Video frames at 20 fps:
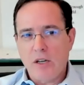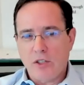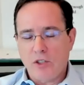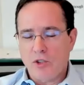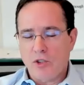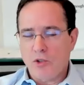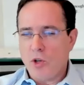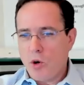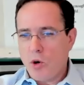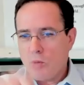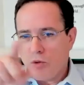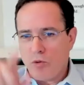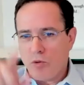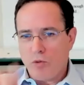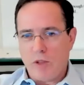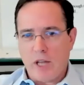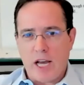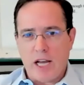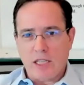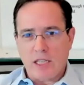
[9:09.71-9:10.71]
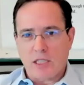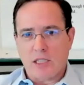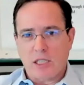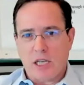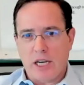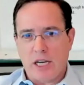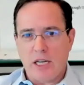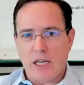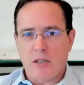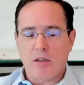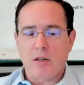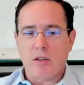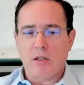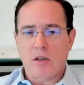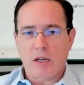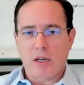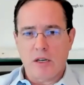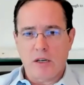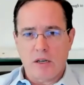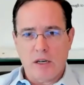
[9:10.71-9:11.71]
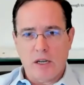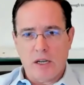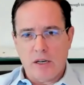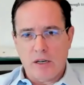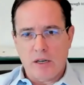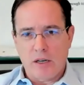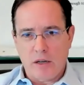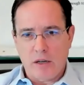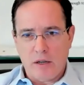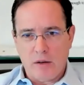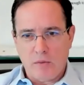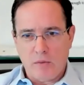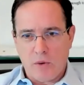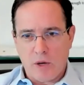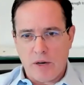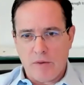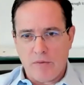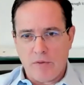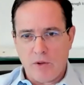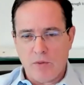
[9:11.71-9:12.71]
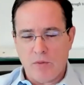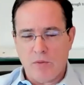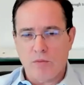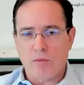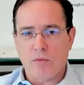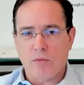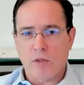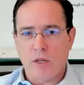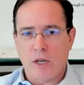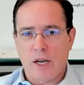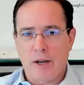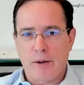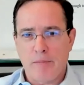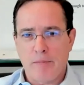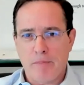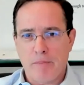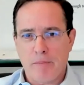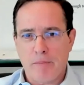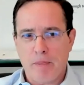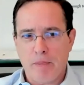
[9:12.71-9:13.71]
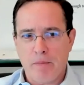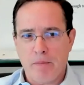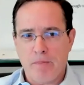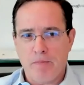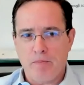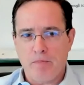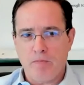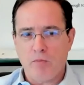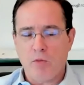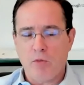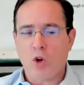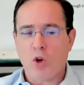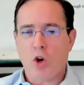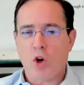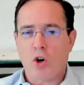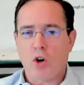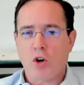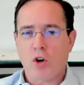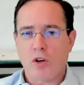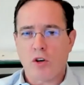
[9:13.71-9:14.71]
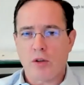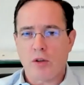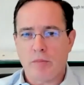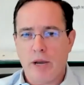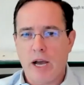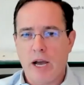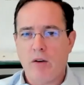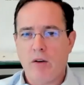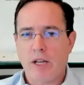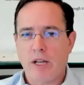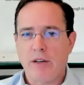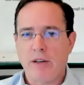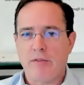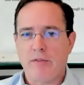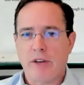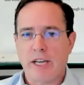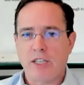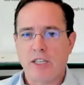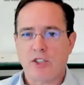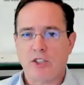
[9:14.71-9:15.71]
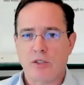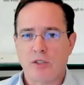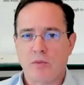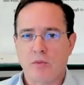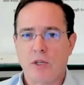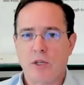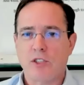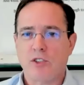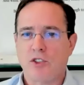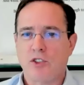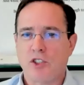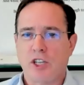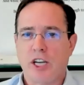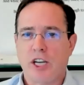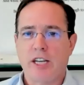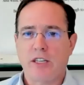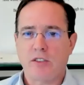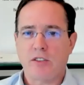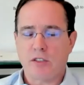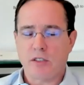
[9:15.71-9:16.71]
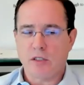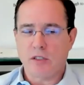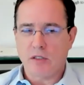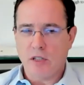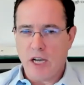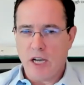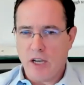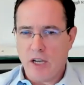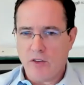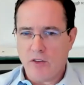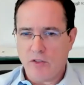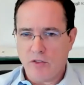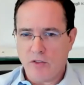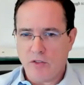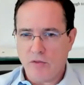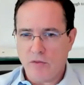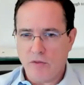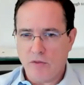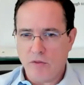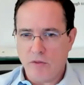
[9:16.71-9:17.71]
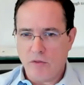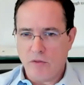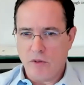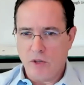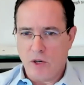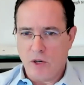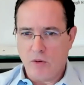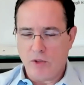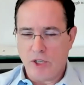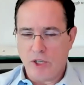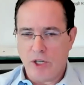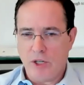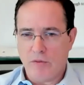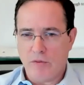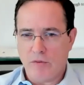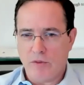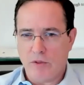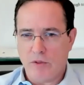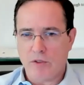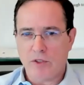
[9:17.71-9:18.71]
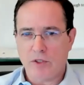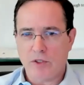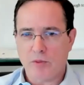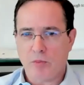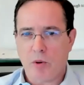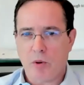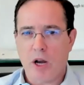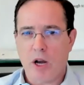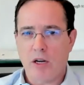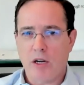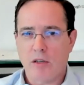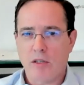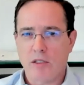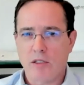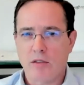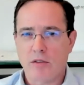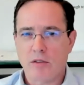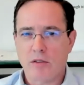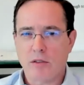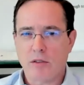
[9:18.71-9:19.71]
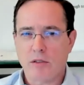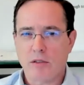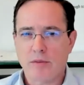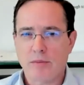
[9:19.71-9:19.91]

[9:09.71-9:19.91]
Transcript: Did you go through that cycle and what have you learned about innovation and what has changed in the last year versus prior years?